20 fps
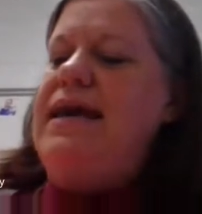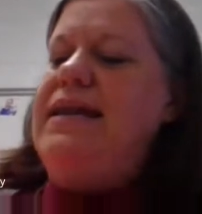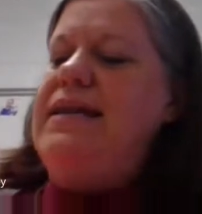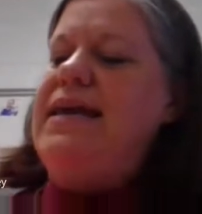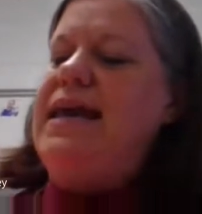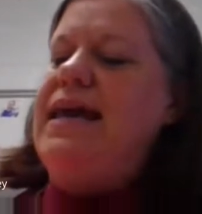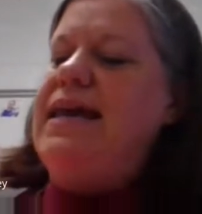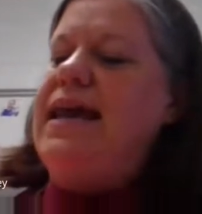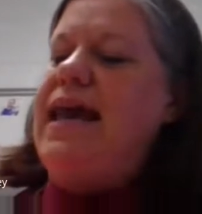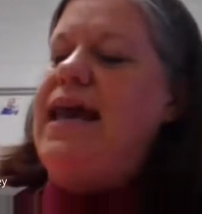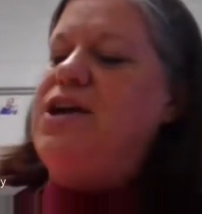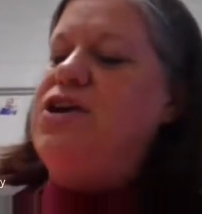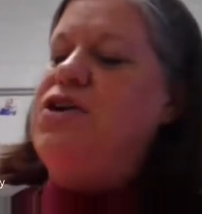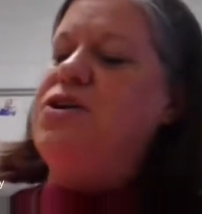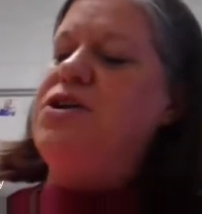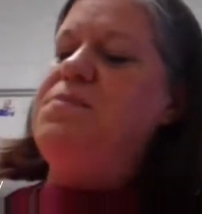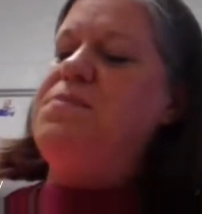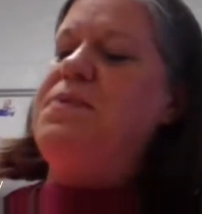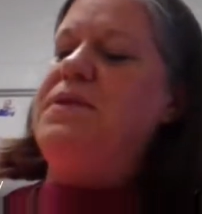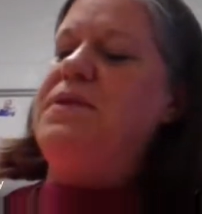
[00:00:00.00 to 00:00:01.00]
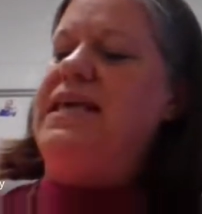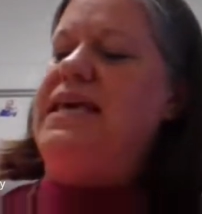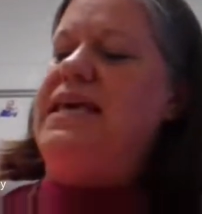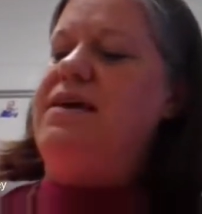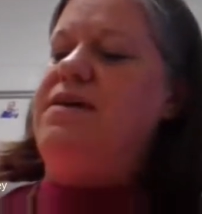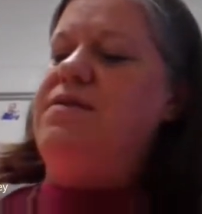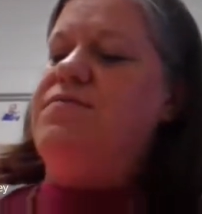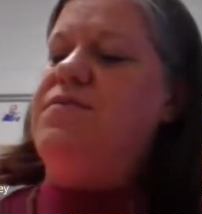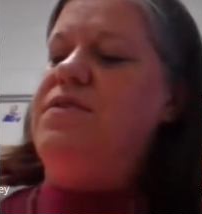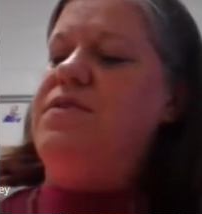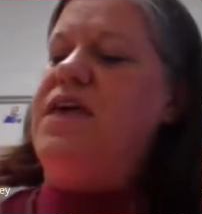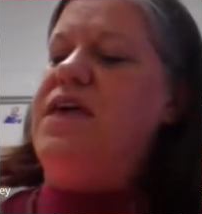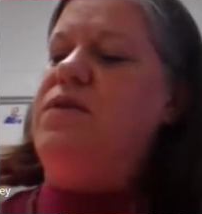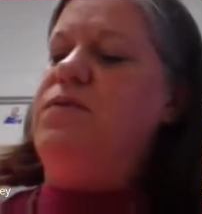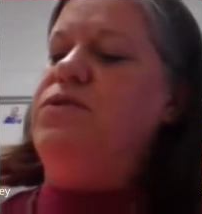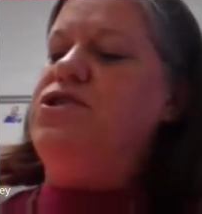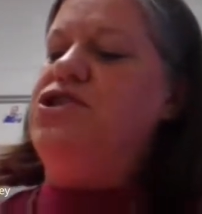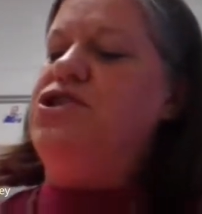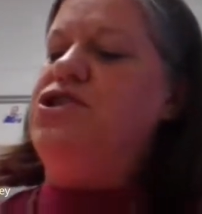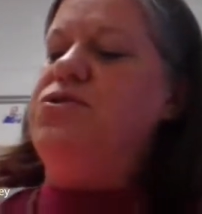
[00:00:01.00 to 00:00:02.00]
And yet I couldn't believe that they
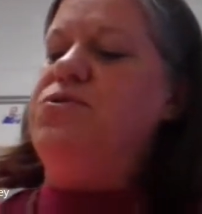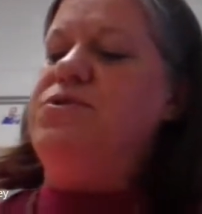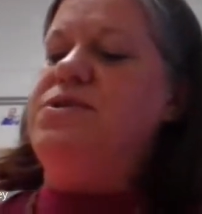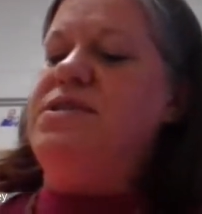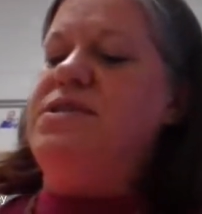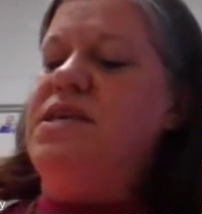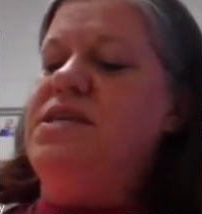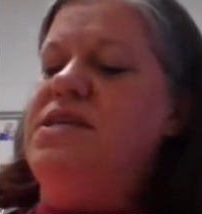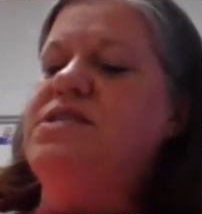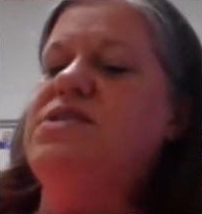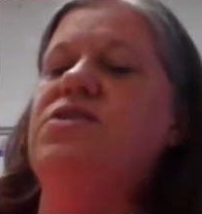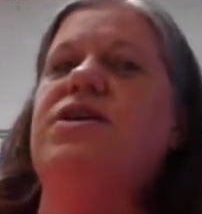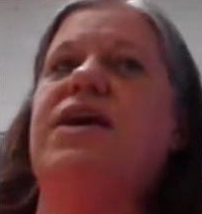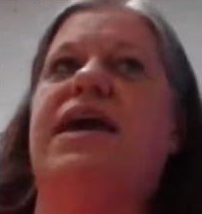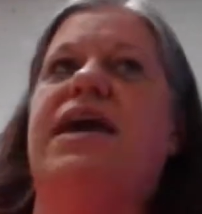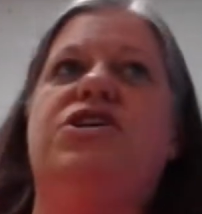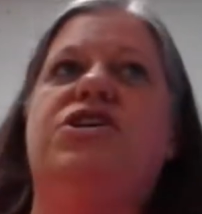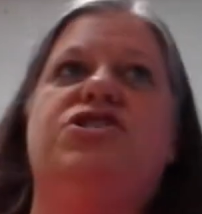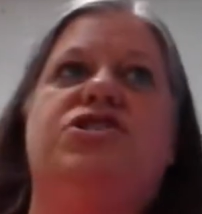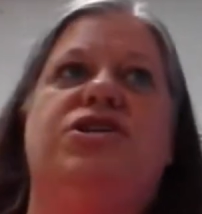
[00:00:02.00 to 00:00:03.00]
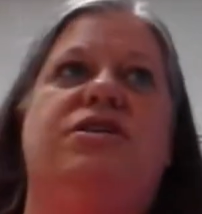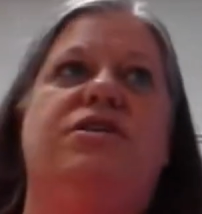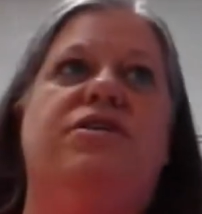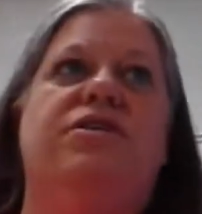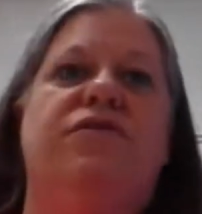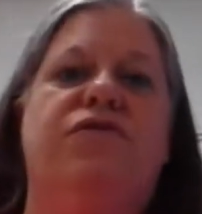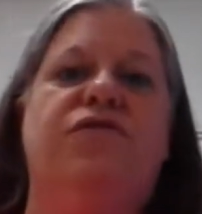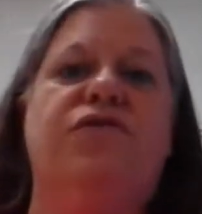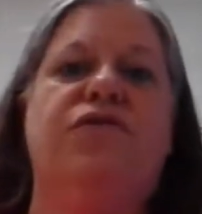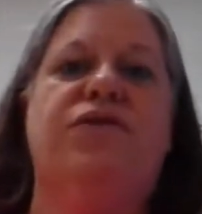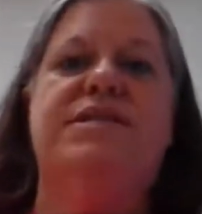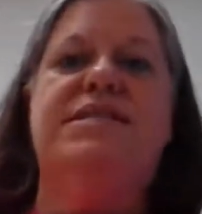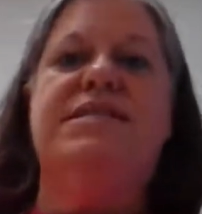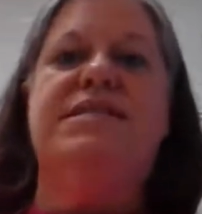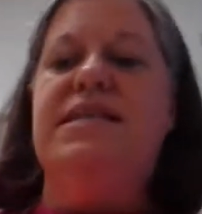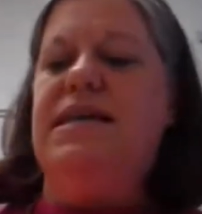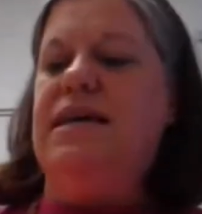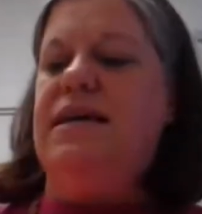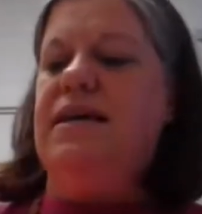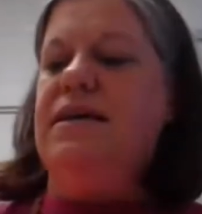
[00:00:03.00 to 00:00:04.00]
would choose this occasion for a
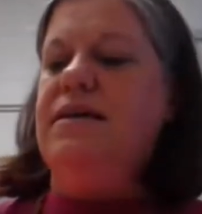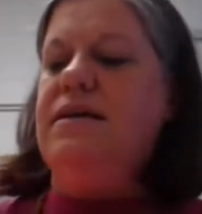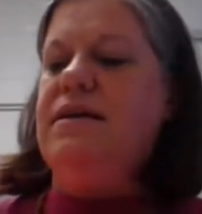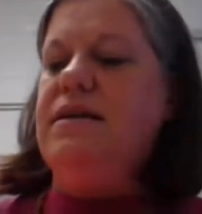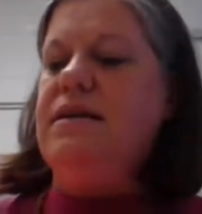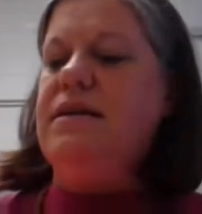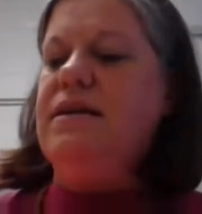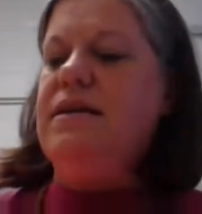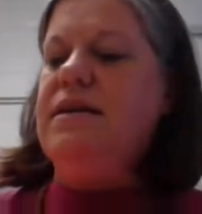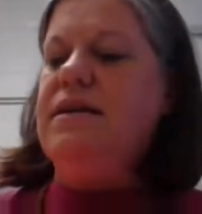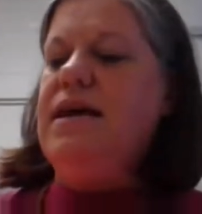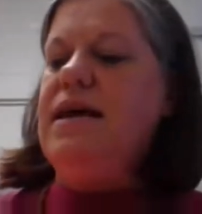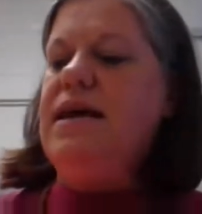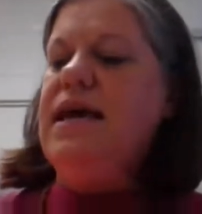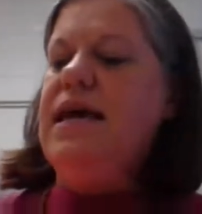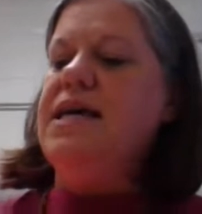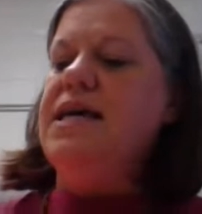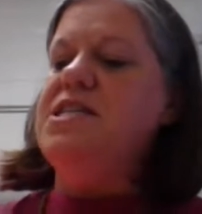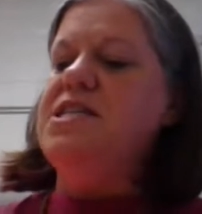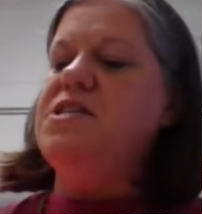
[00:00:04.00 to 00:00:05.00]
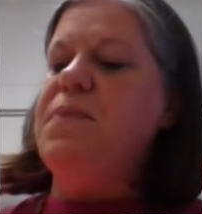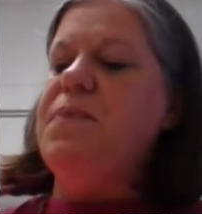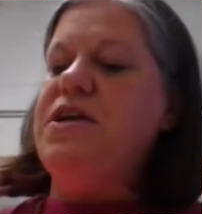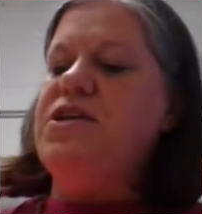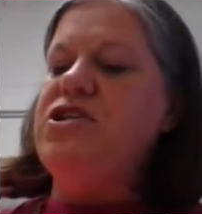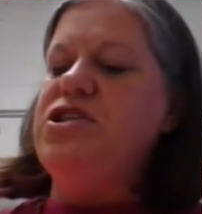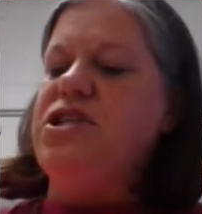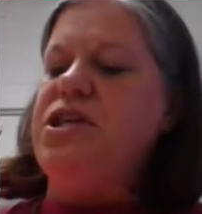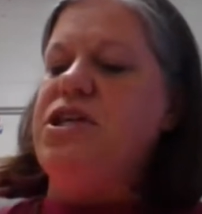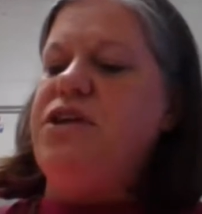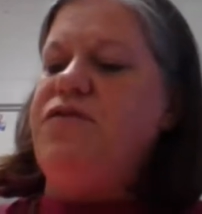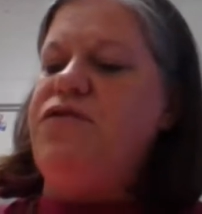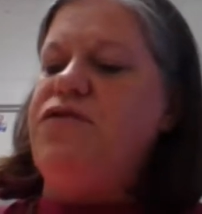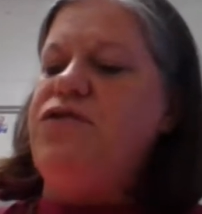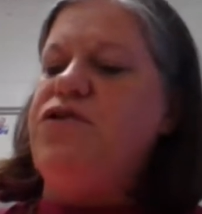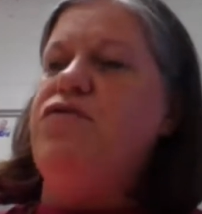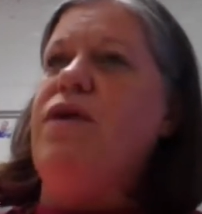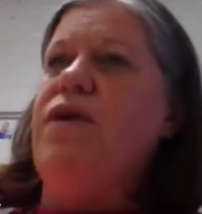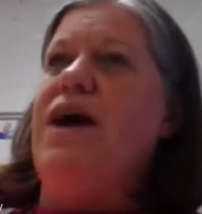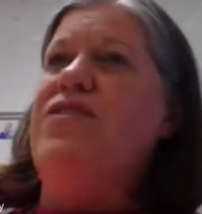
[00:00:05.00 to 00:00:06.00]
scene, especially for
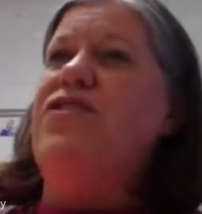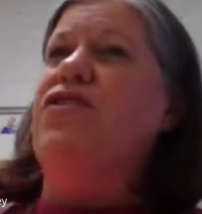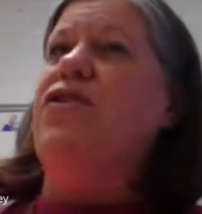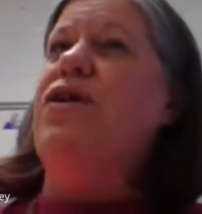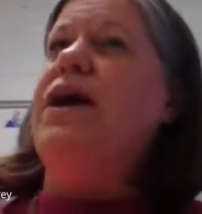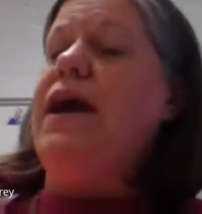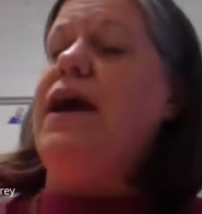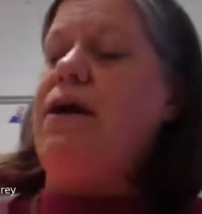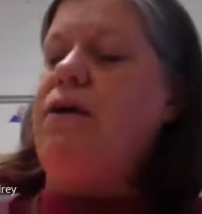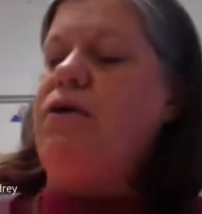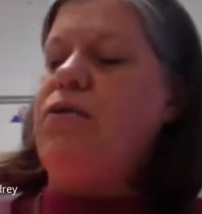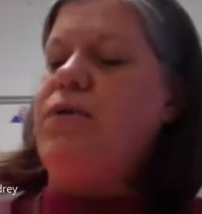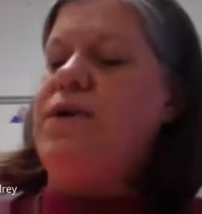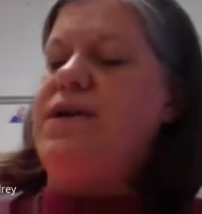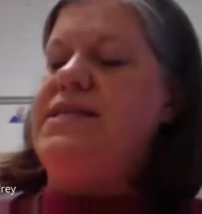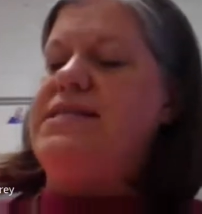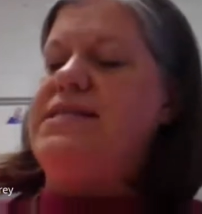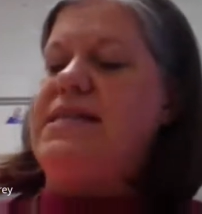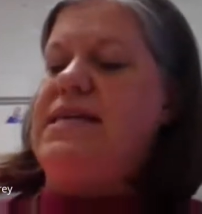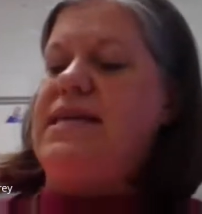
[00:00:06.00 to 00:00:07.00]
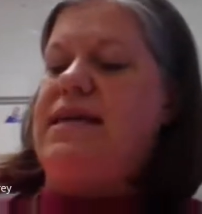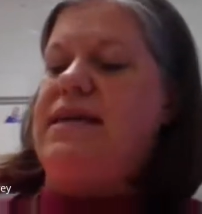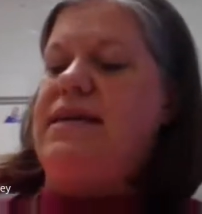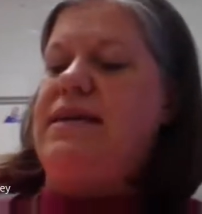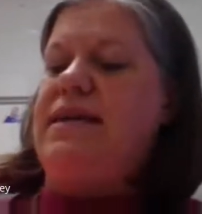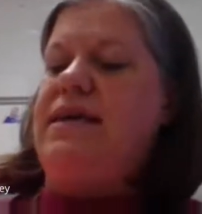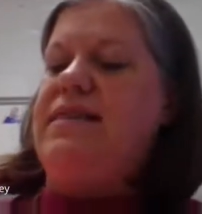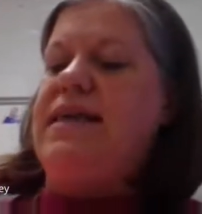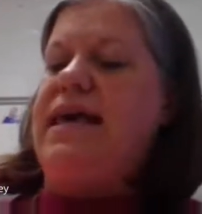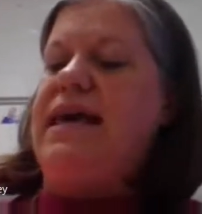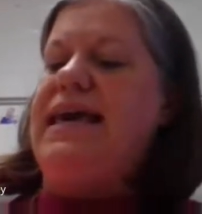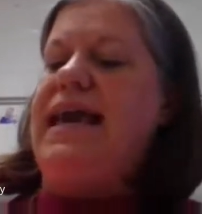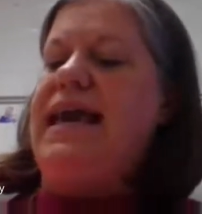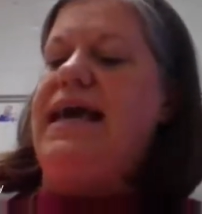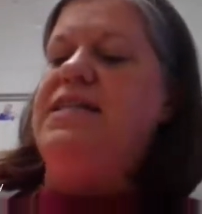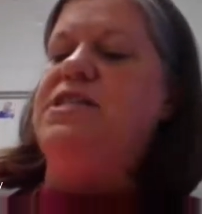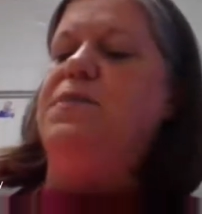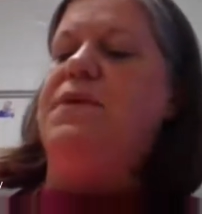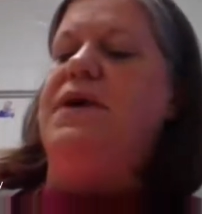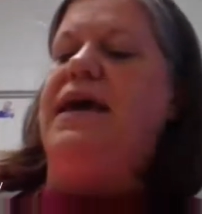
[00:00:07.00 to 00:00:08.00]
the rather harrowing scene that
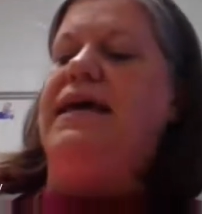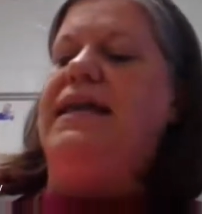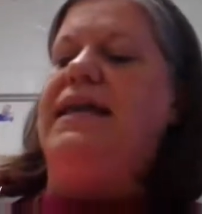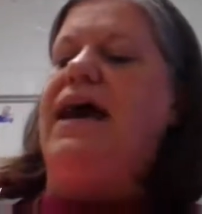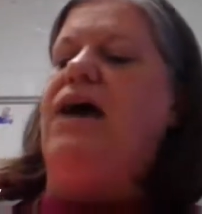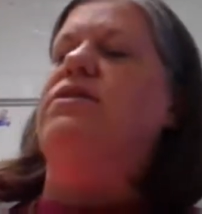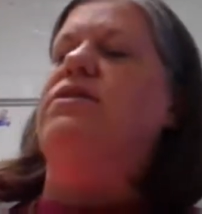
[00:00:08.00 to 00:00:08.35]
Gatsby had